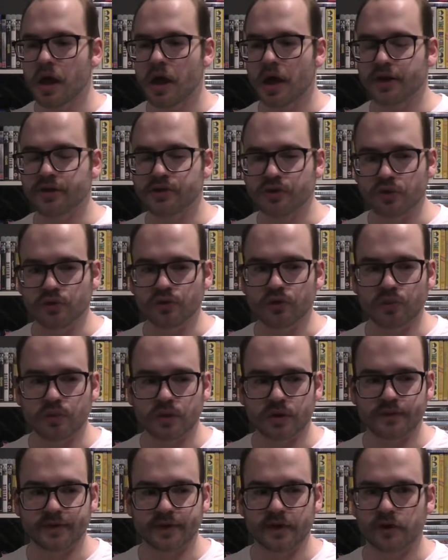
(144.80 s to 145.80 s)
I don't know
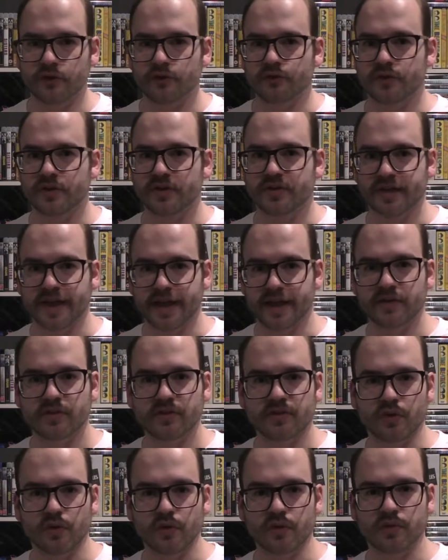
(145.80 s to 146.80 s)
what other countries get
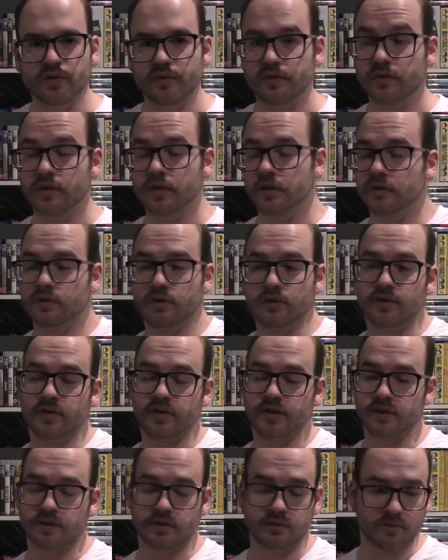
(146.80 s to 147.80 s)
sodas. New
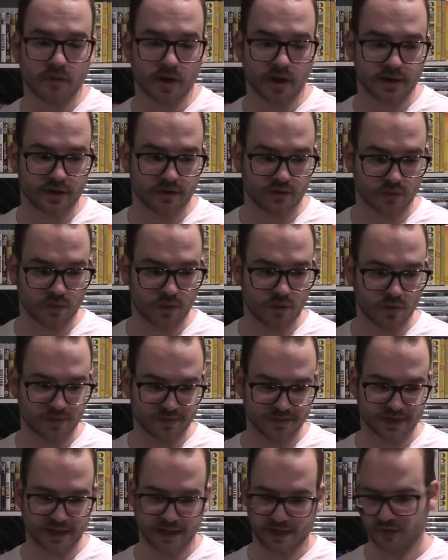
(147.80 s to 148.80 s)
Zealand might as well,
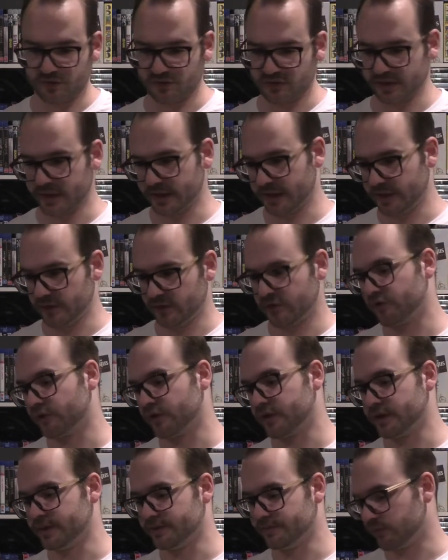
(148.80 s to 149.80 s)
but they're usually in the
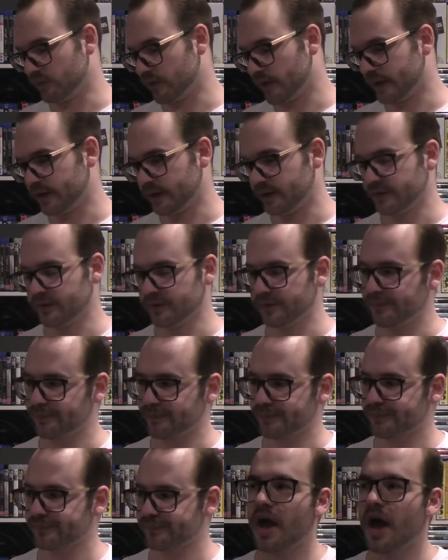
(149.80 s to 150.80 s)
Australian bracket.
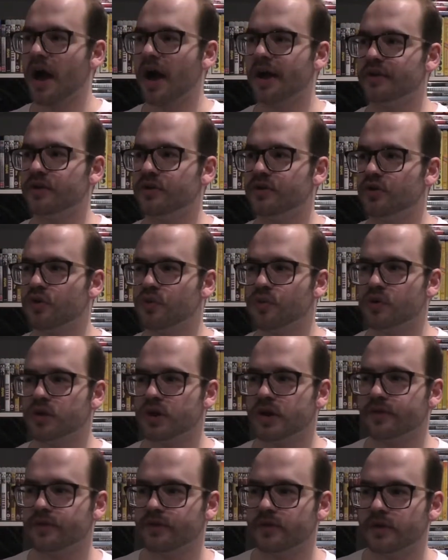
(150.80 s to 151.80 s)
I don't know what
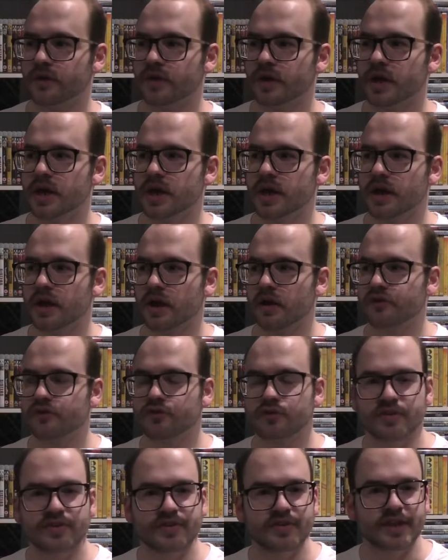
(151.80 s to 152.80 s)
other
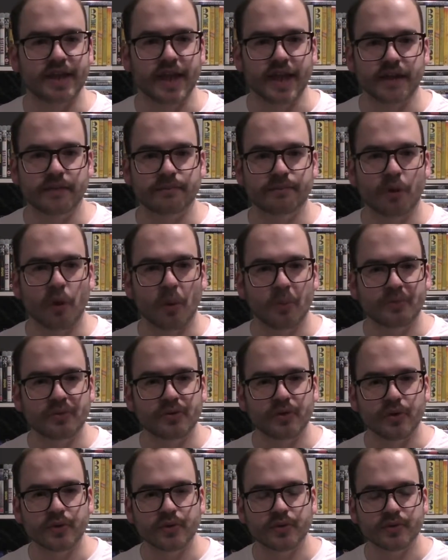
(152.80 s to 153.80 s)
countries get pop
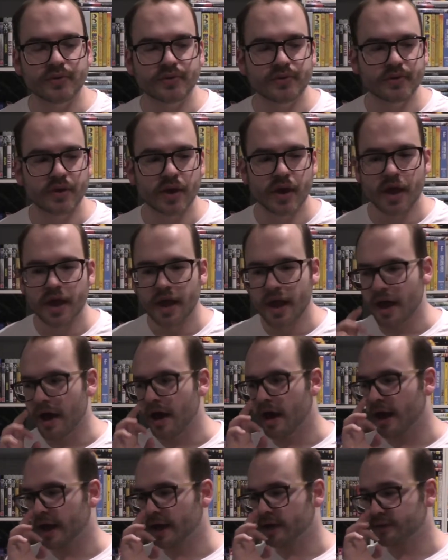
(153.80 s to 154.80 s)
sodas.
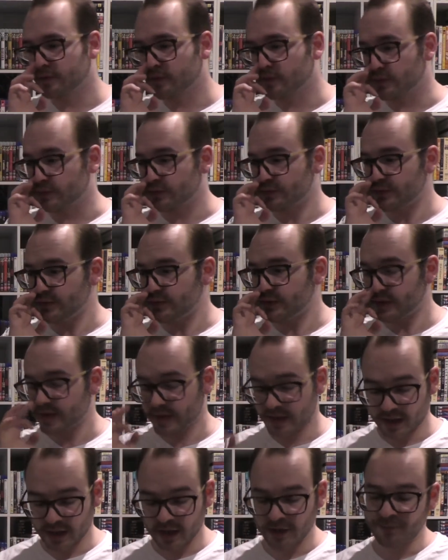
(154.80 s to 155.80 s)
And of course, due to
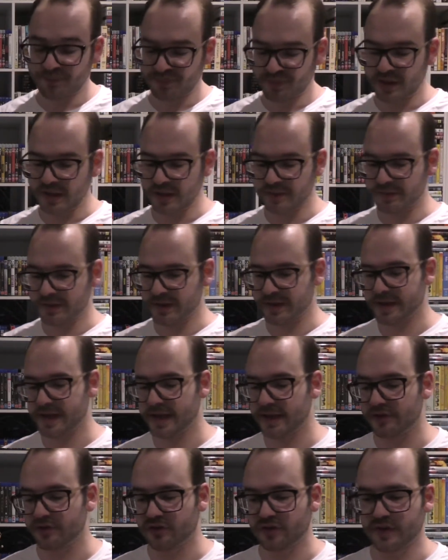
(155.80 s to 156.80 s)
their limited
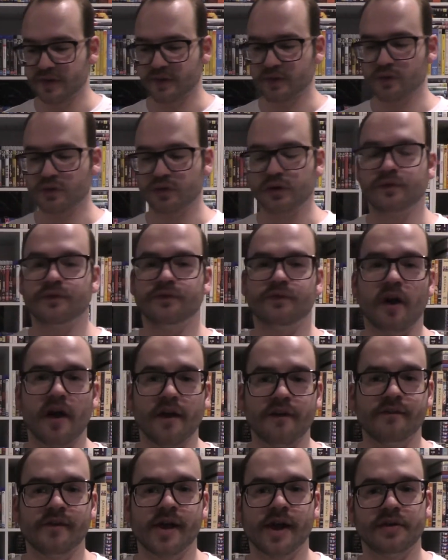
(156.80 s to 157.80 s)
nature, there are only
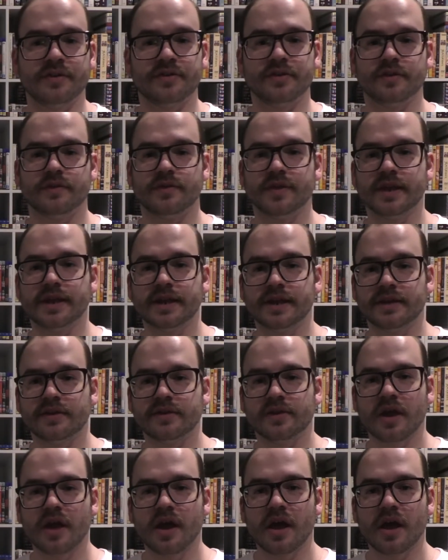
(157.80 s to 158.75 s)
5,000 of these.